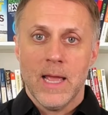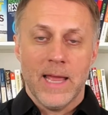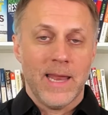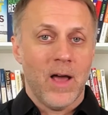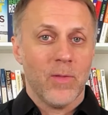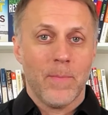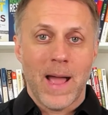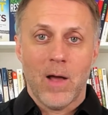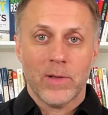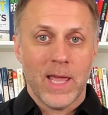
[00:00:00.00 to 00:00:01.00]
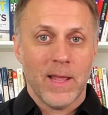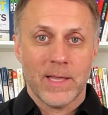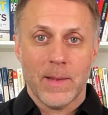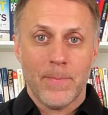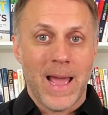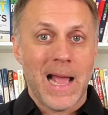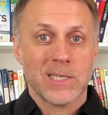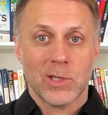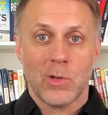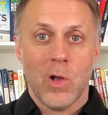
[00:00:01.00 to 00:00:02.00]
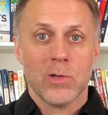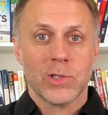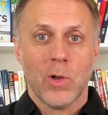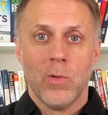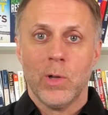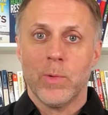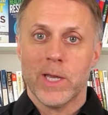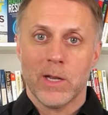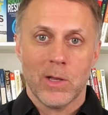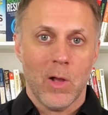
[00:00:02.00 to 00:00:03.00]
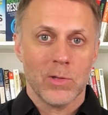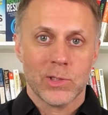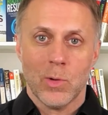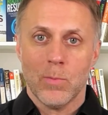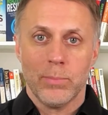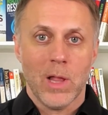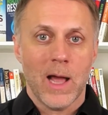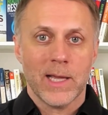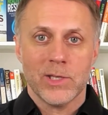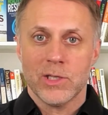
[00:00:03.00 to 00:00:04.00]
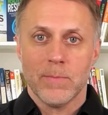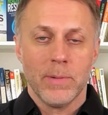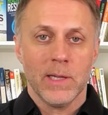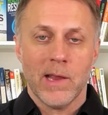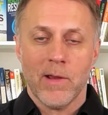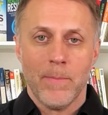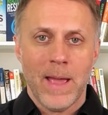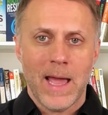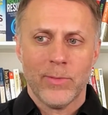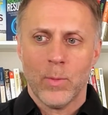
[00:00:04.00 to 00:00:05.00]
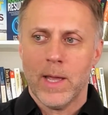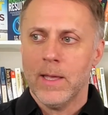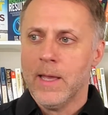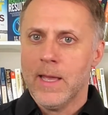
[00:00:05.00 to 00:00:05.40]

and now the bile can't get past the gallstone, and we get a gallstone blockage in the biliary pathway,